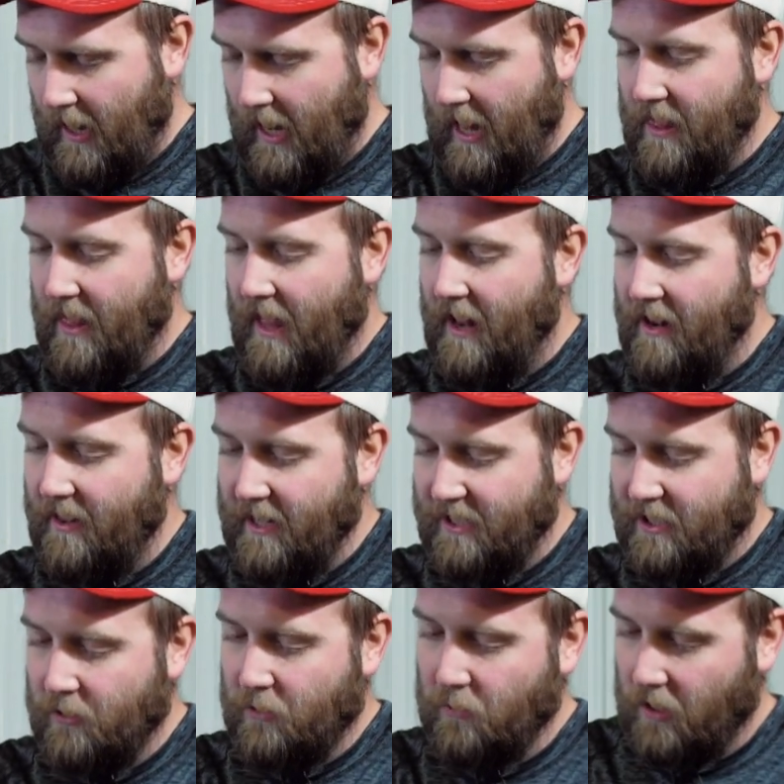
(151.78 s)
And then
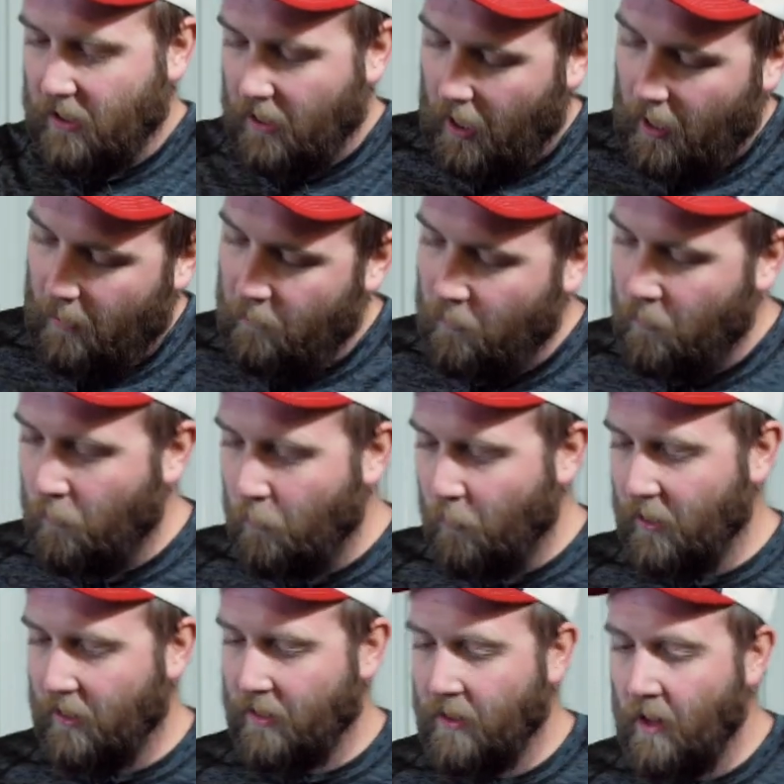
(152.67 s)
this is
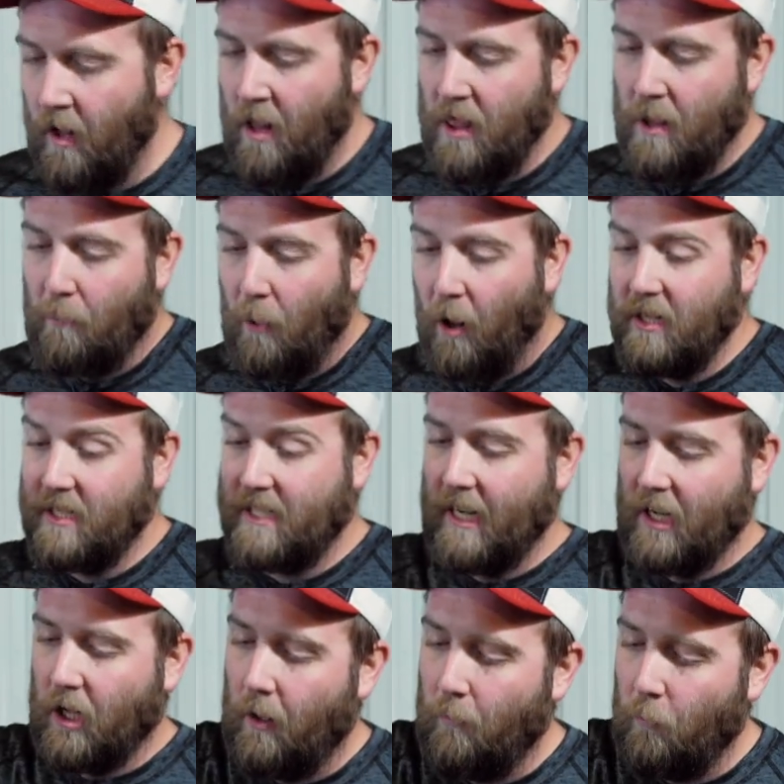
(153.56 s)
where the parts
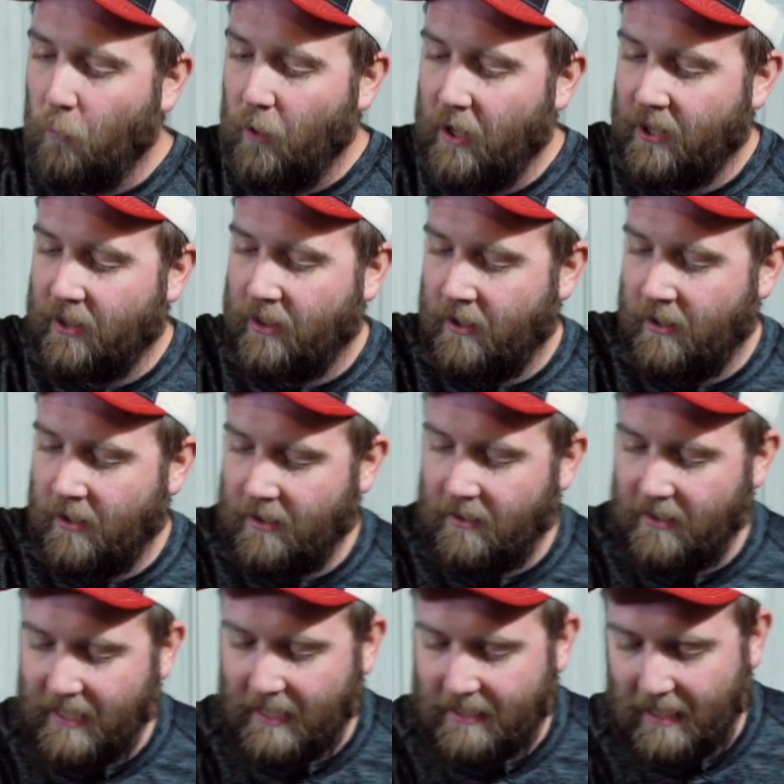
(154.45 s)
that come with
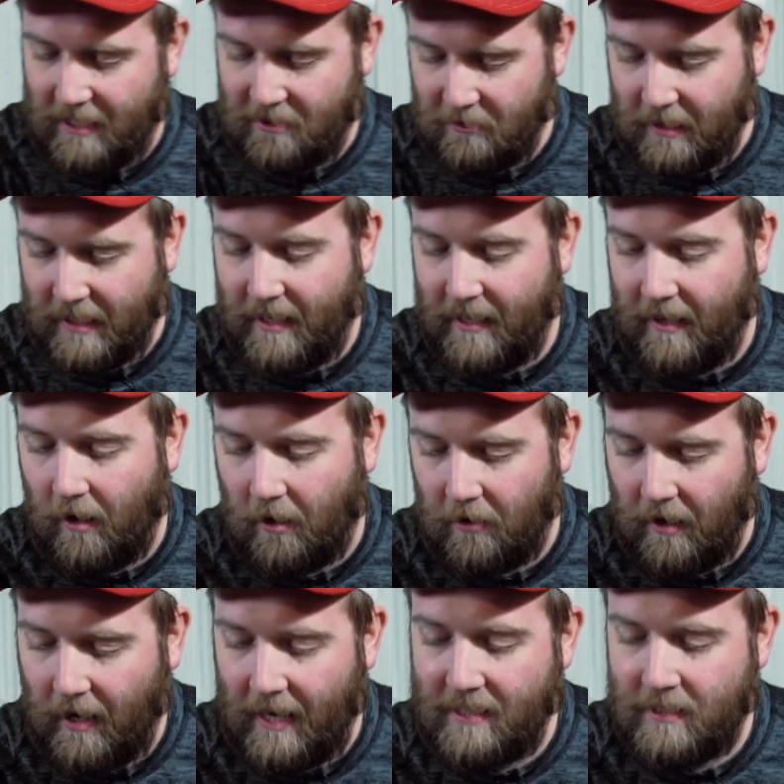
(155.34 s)
the accessory kit
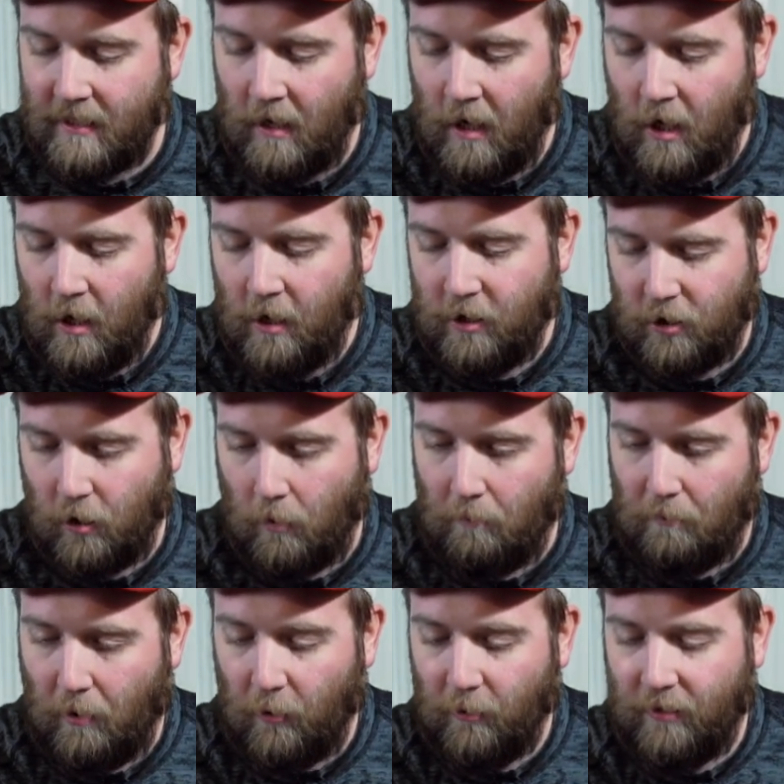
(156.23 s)
are nice. So
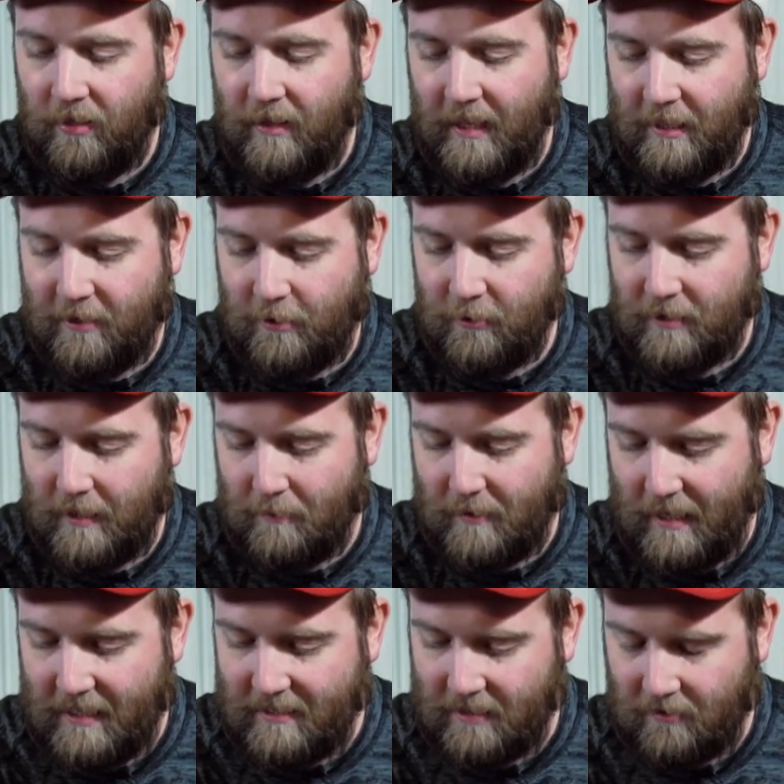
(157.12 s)
both these 2
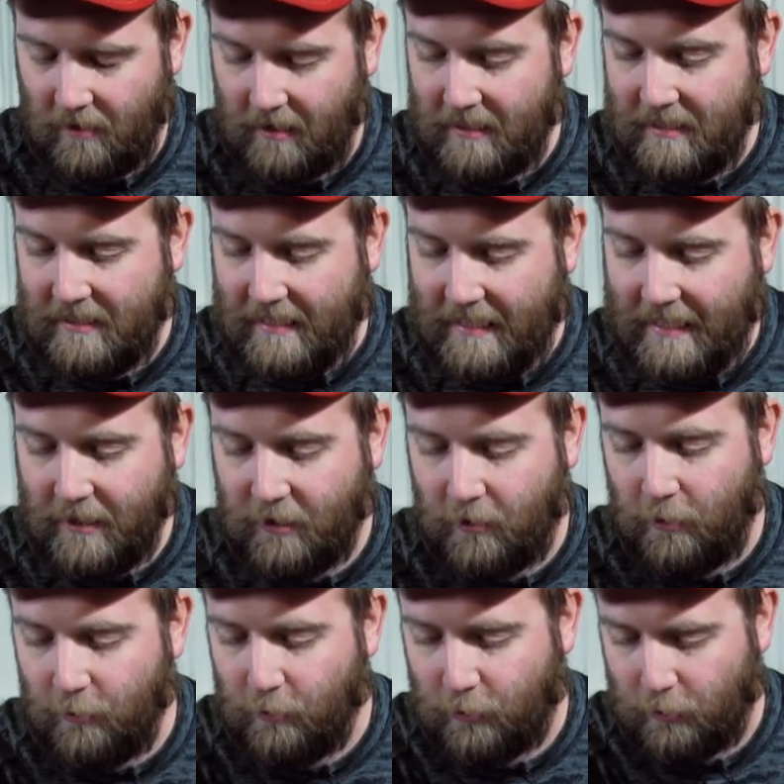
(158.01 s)
zip ties, as long as these
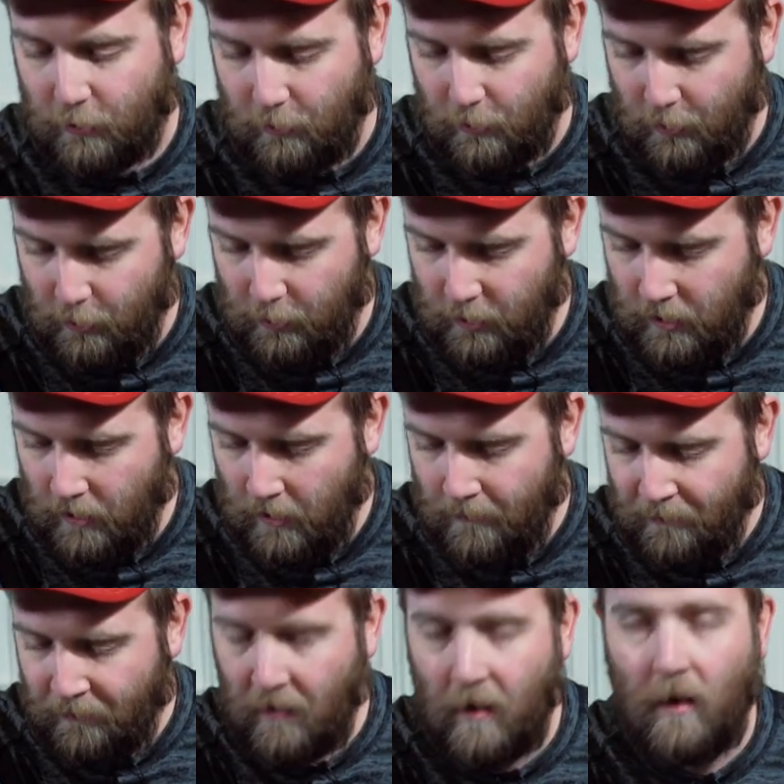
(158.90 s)
2 screws
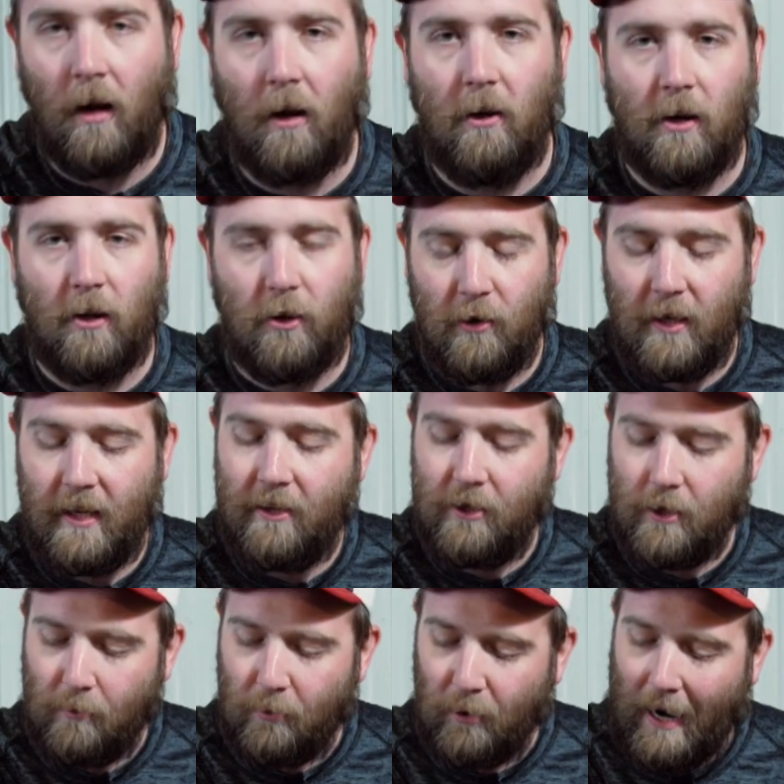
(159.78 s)
are included
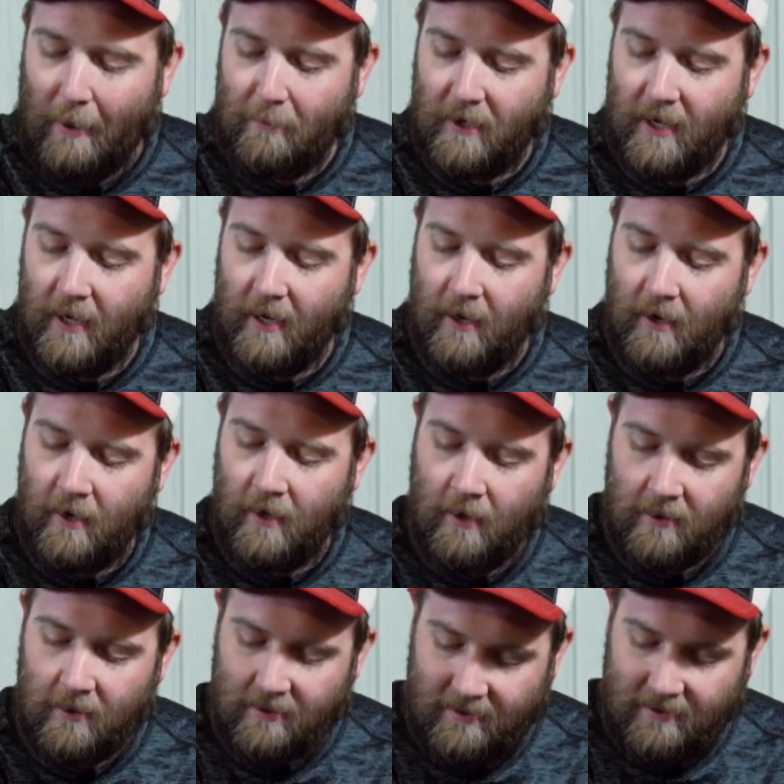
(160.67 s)
in your prop kit,
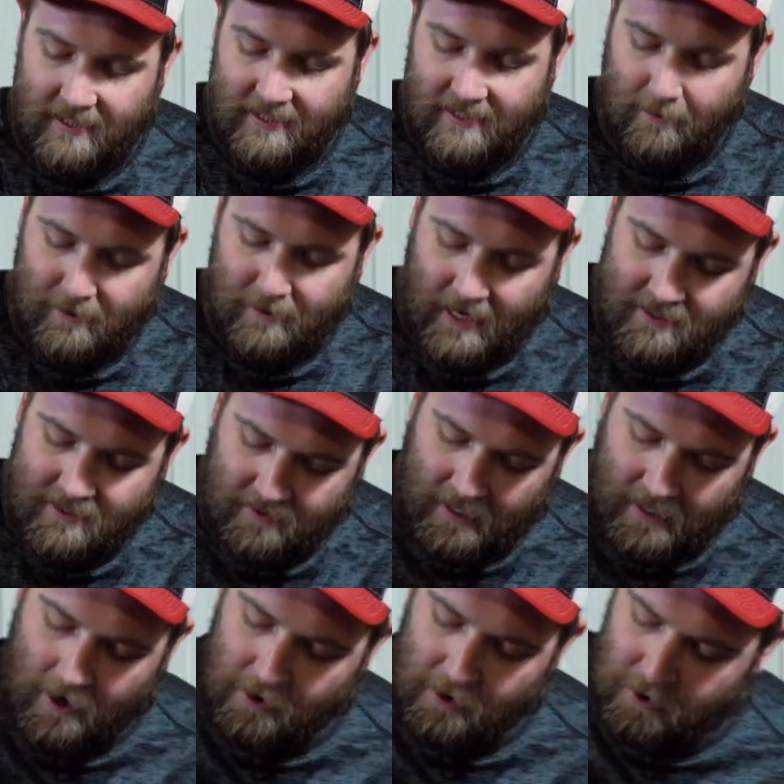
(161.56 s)
these zip ties
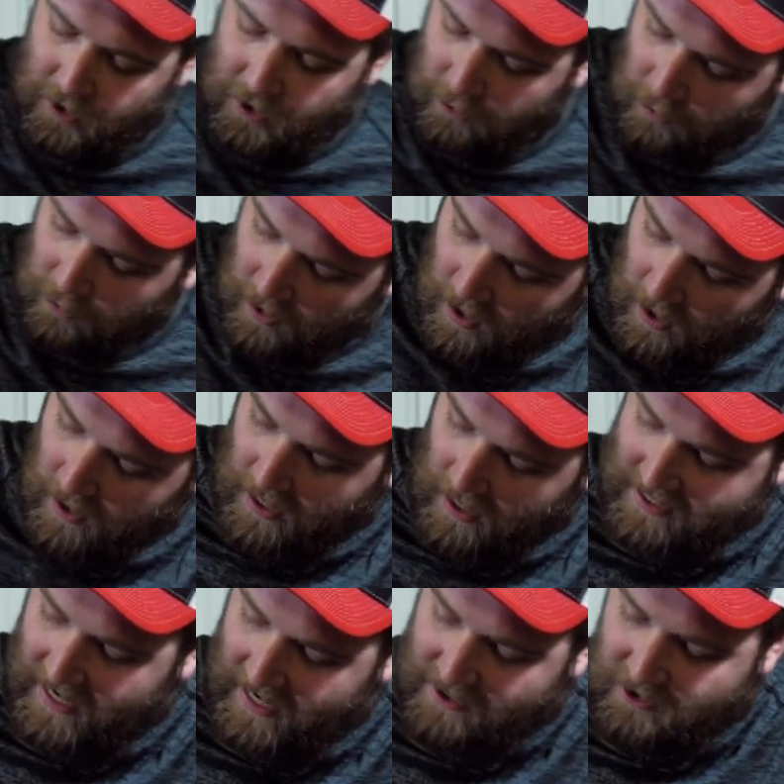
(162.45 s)
allow you to
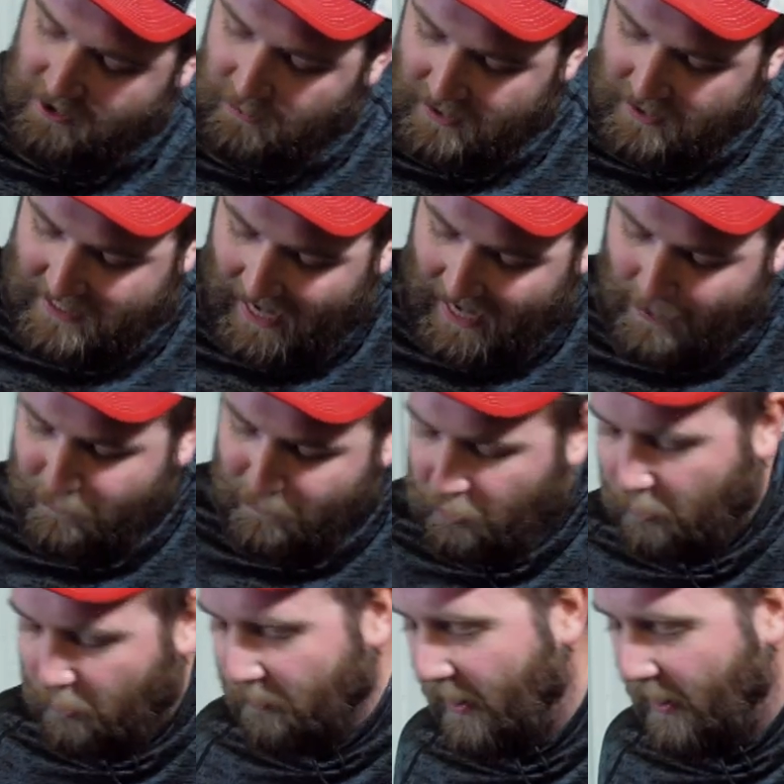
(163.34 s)
attach to a tapped
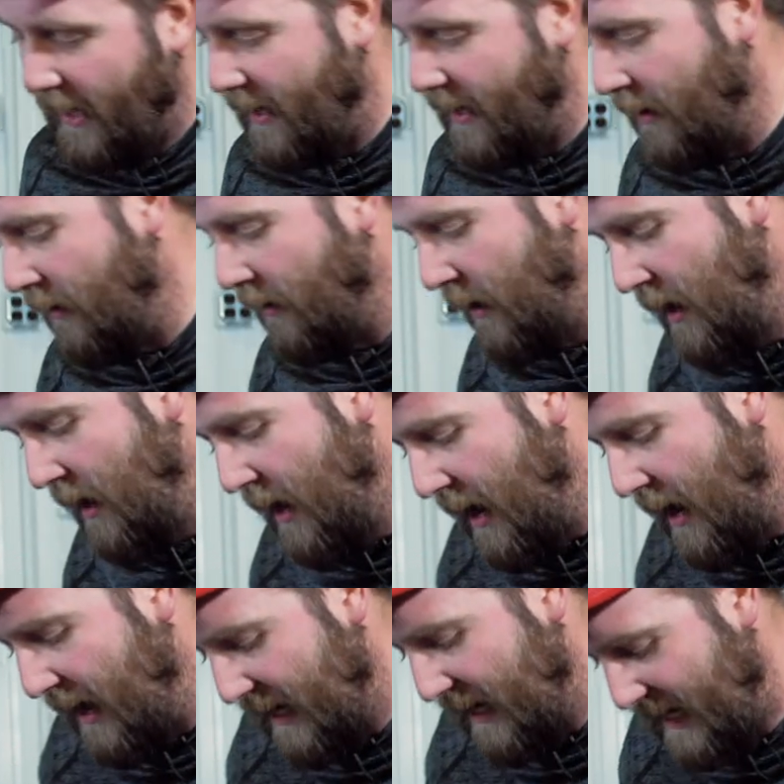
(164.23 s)
hole right here
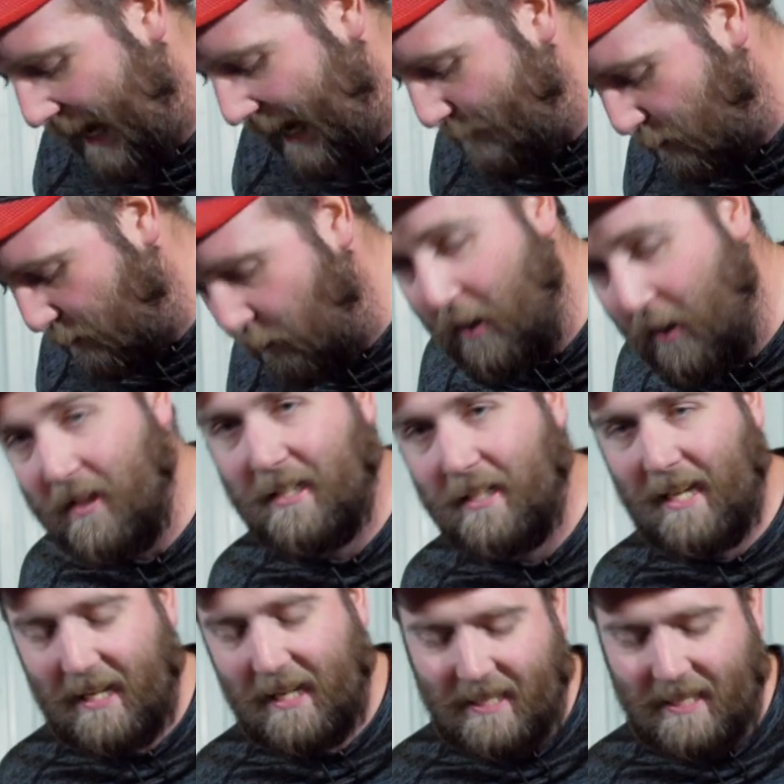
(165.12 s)
and a tapped hole on